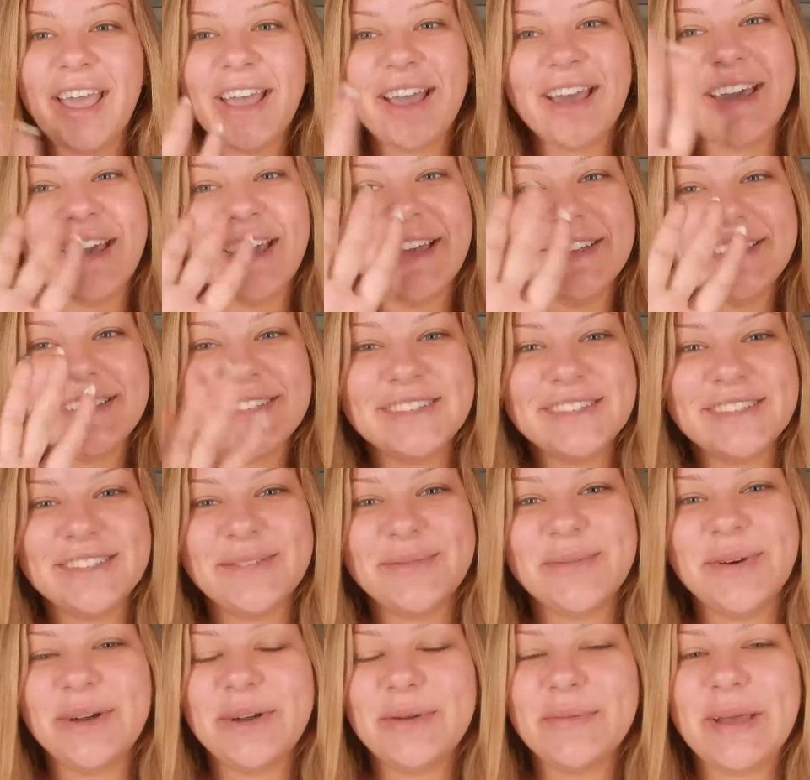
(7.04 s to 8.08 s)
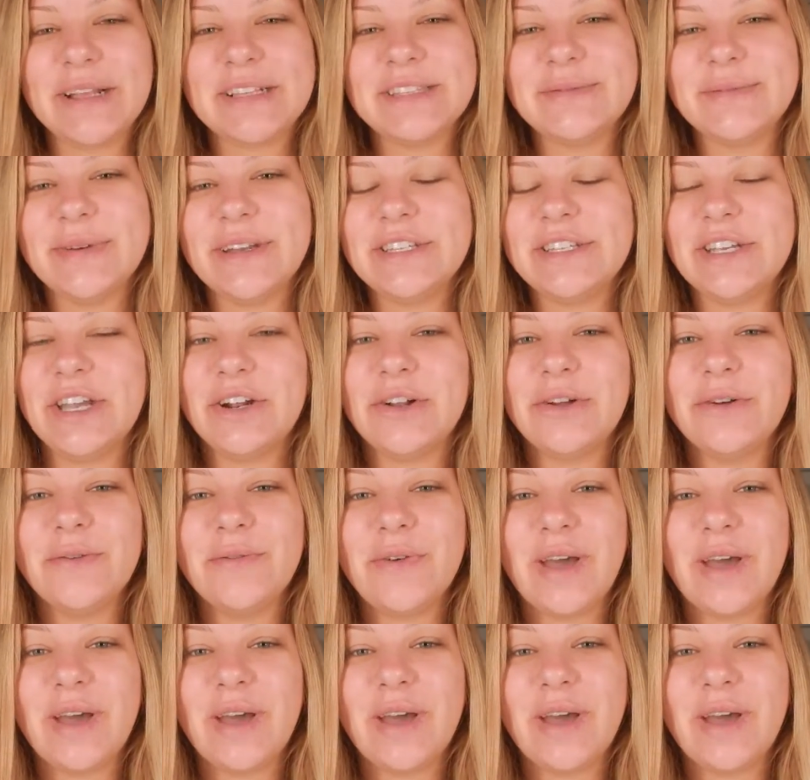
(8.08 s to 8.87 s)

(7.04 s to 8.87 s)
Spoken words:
Hey guys, welcome back to my channel.